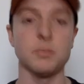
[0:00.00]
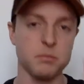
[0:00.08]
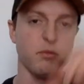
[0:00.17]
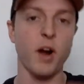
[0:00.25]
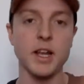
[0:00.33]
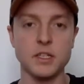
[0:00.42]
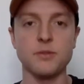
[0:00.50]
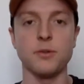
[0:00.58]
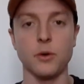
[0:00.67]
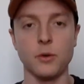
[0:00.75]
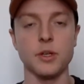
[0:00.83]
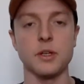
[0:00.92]
race
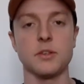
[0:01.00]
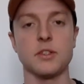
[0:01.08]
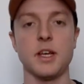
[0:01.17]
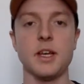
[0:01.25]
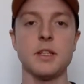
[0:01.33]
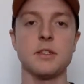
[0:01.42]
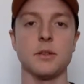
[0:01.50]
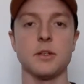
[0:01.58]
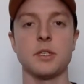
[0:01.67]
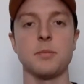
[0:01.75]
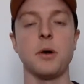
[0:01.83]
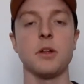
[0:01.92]
for all the seeds and the
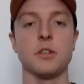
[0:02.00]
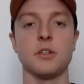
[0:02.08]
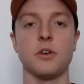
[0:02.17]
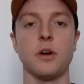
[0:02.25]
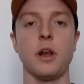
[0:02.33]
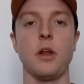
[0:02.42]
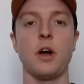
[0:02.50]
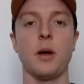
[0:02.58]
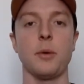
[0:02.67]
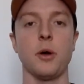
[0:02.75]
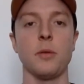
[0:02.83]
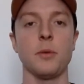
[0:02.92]
spot to try and lock
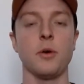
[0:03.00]
up home